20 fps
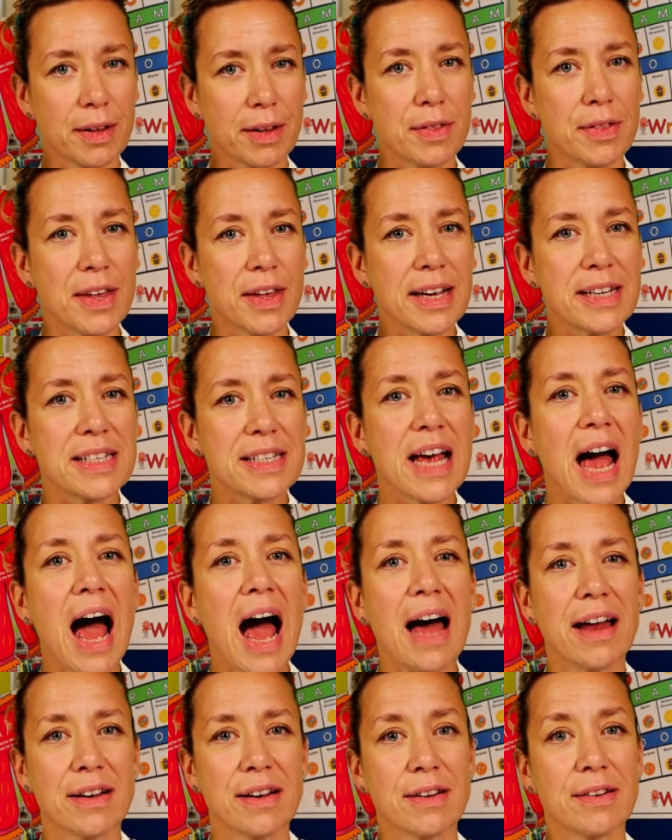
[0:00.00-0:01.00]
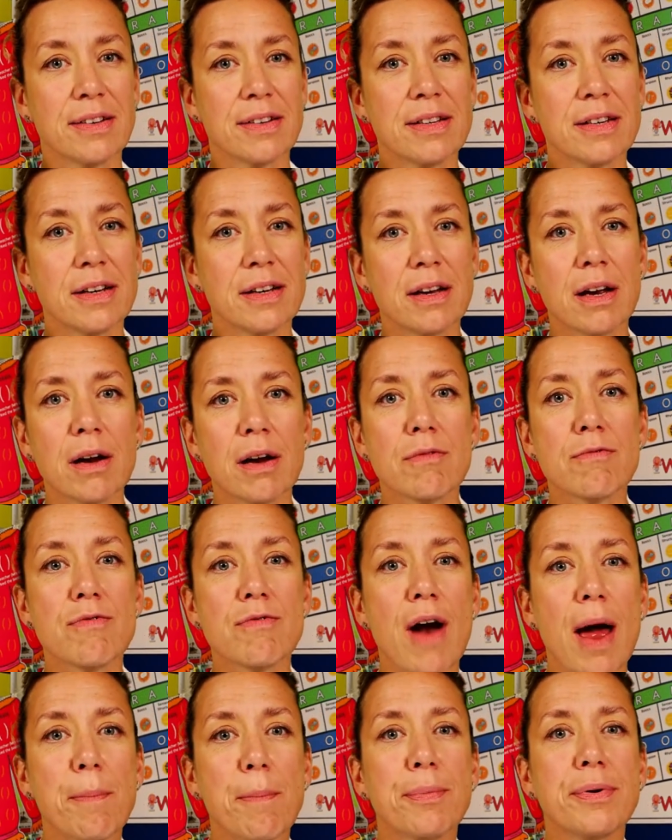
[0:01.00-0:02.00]
This hand
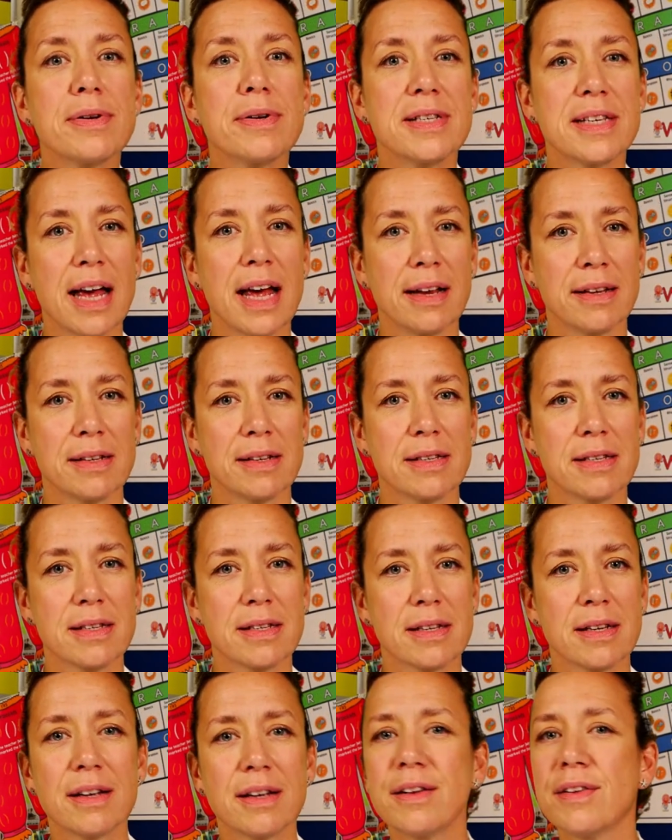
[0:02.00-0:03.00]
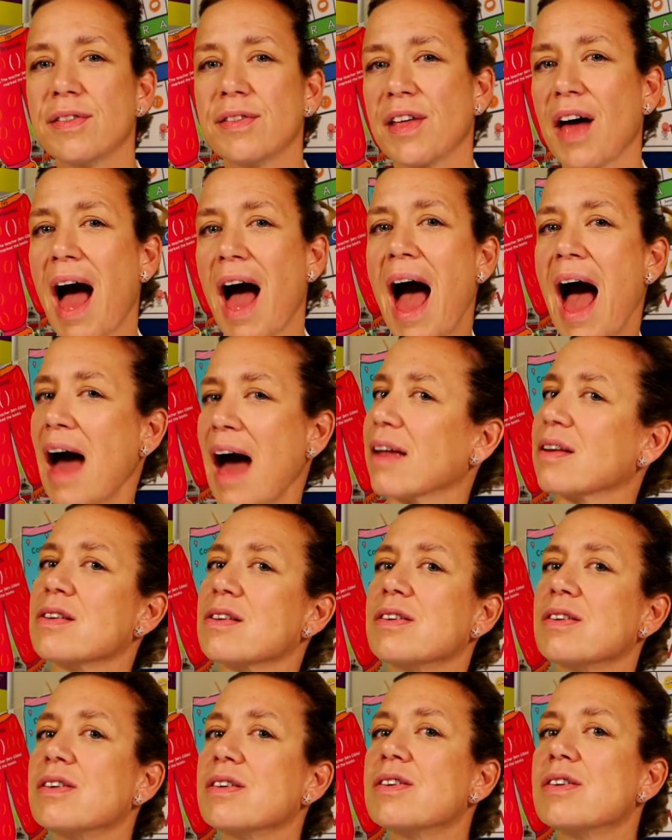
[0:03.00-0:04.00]
represents the
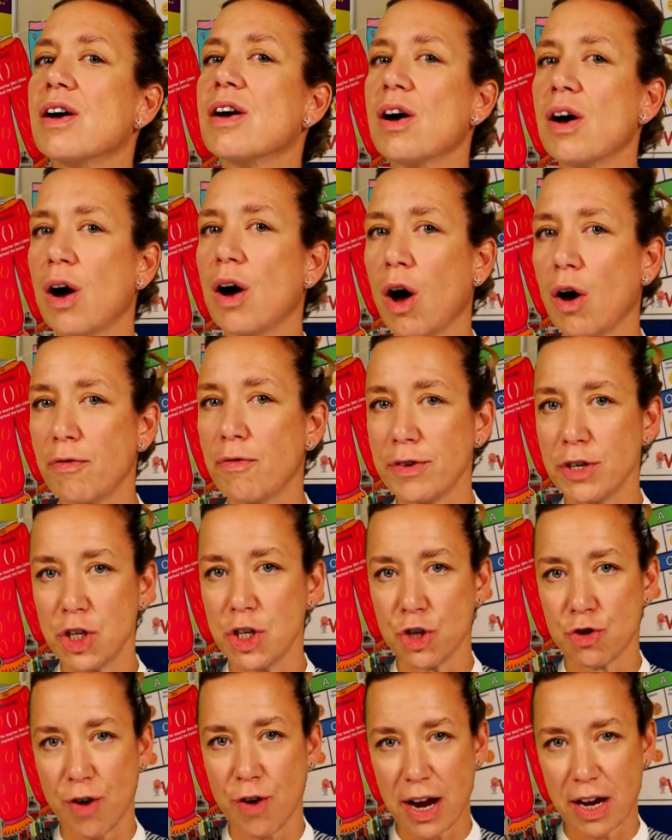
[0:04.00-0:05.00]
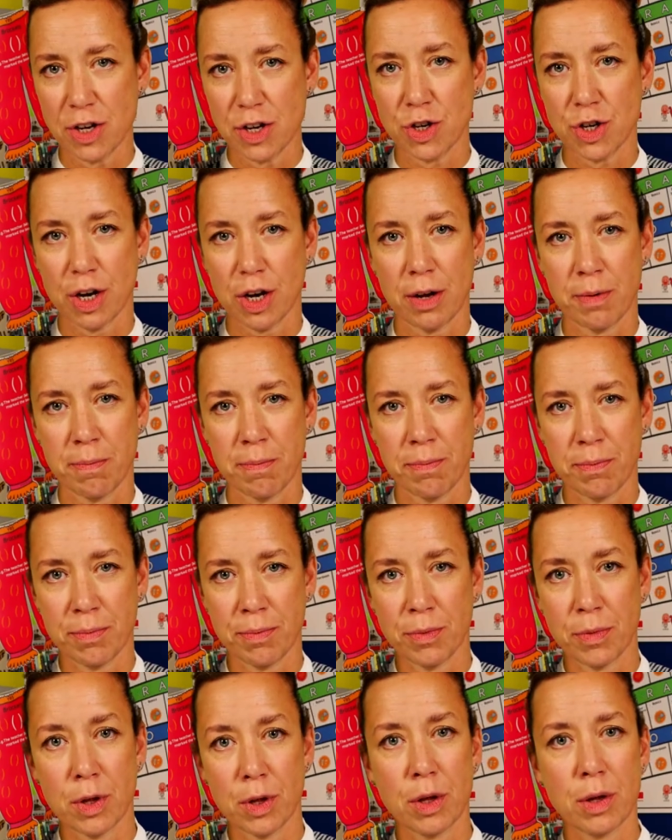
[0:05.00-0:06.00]
hand of a stranger.
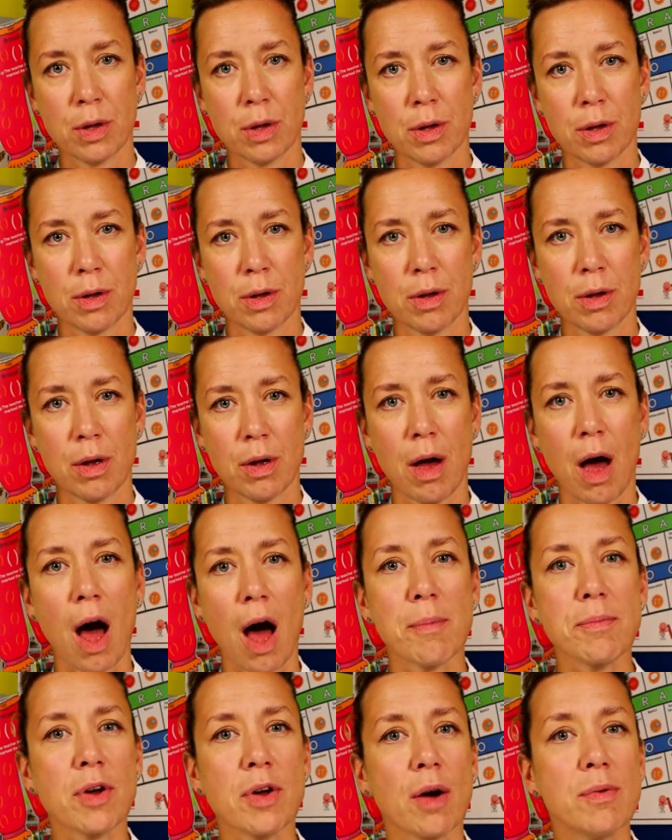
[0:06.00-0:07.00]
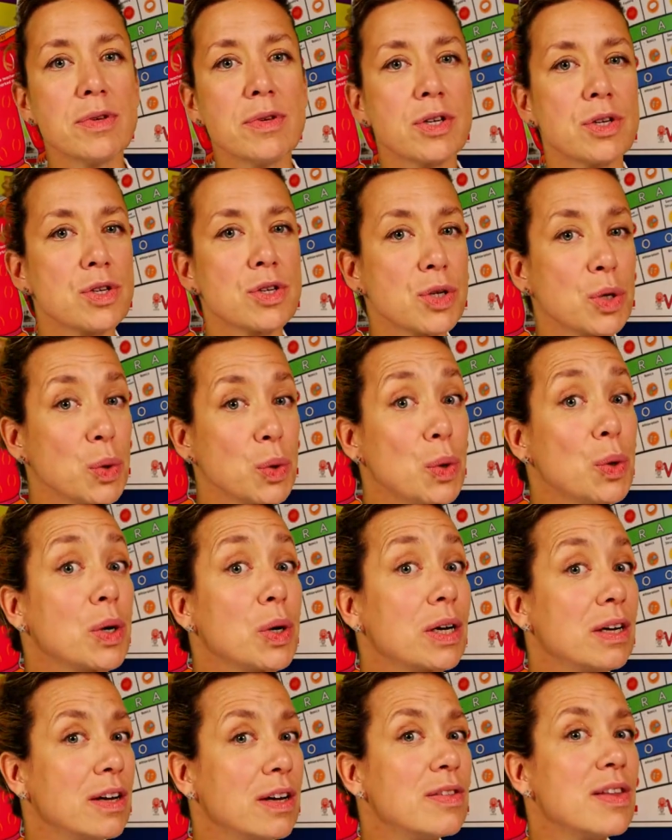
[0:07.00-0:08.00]
I'm going to talk
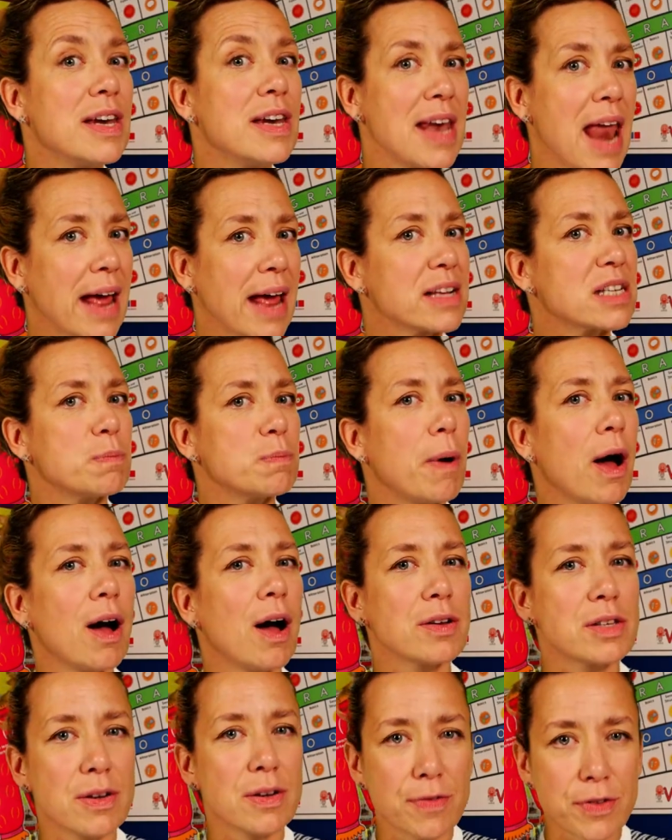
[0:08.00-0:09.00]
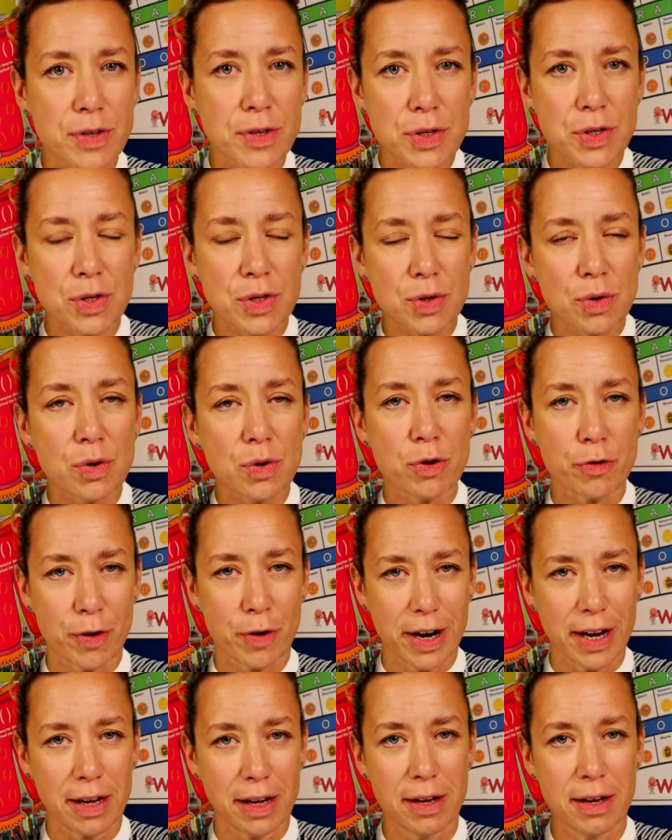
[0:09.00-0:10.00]
the next part of the
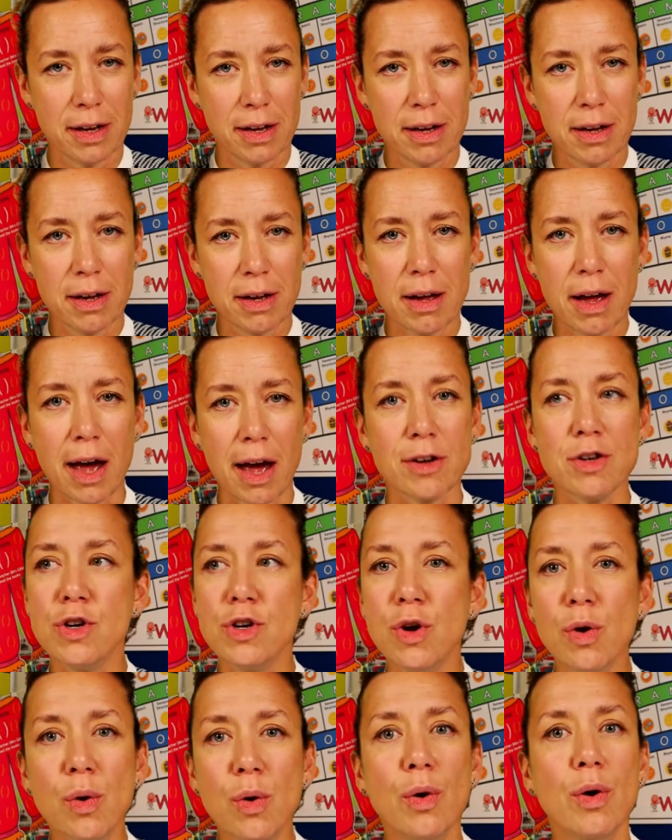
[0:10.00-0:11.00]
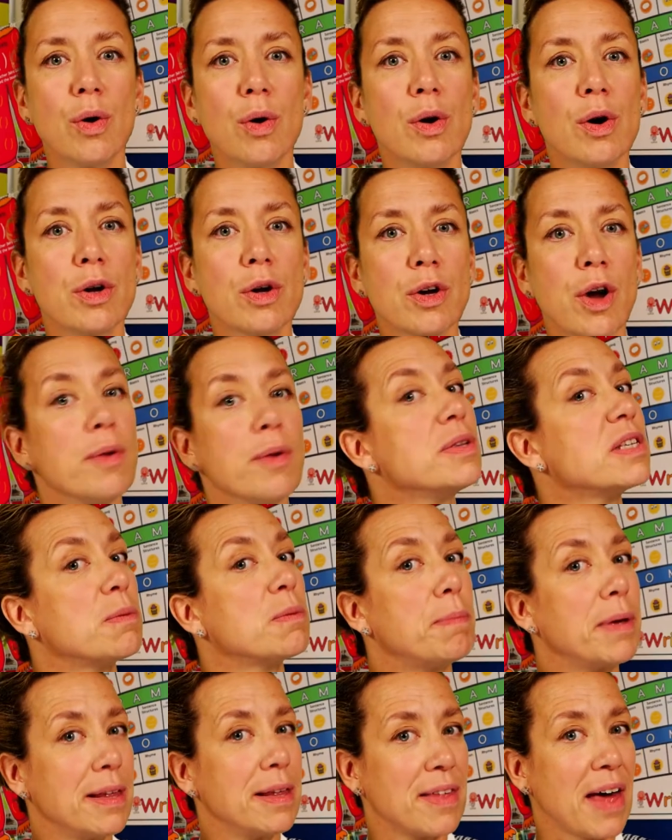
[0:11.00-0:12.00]
story, and you're going to
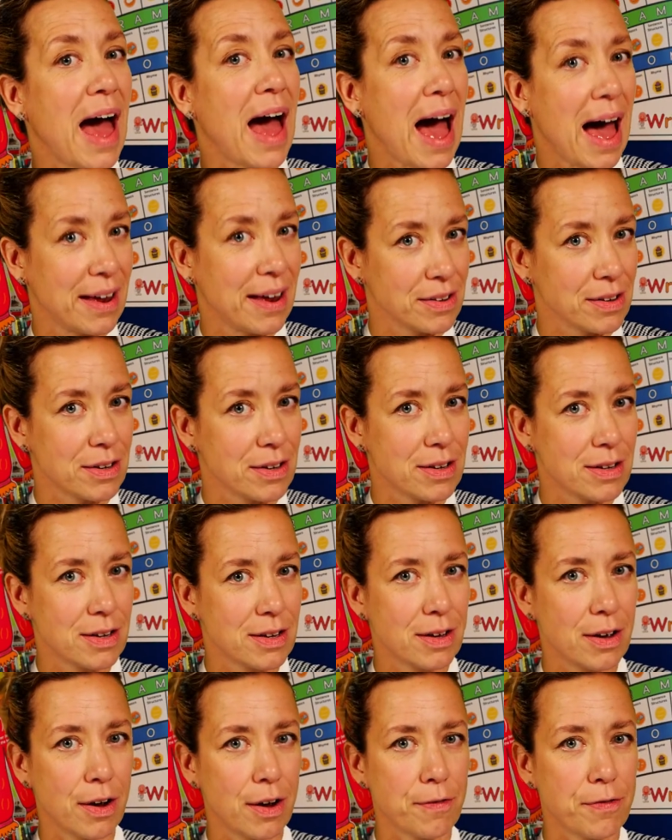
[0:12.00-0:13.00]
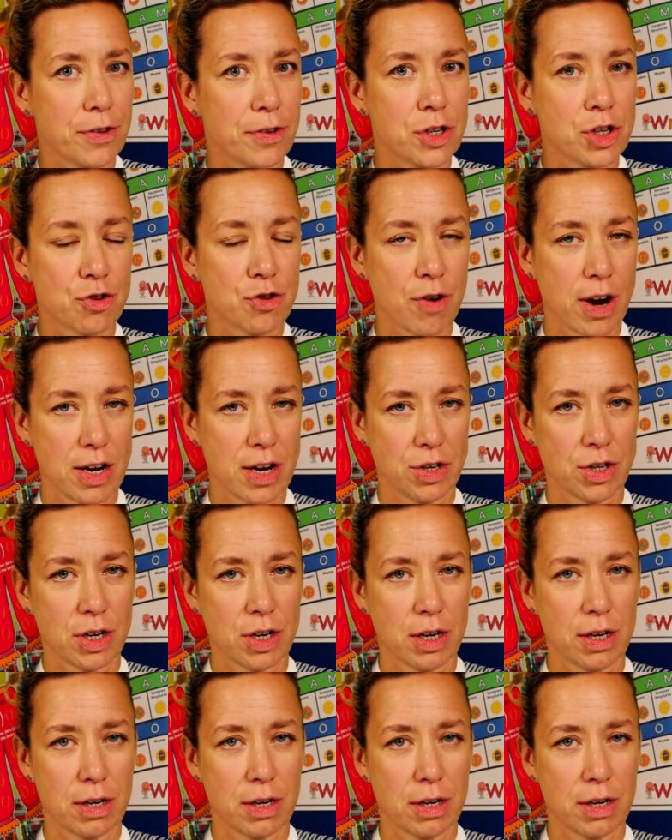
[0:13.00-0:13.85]
be the hand of the stranger.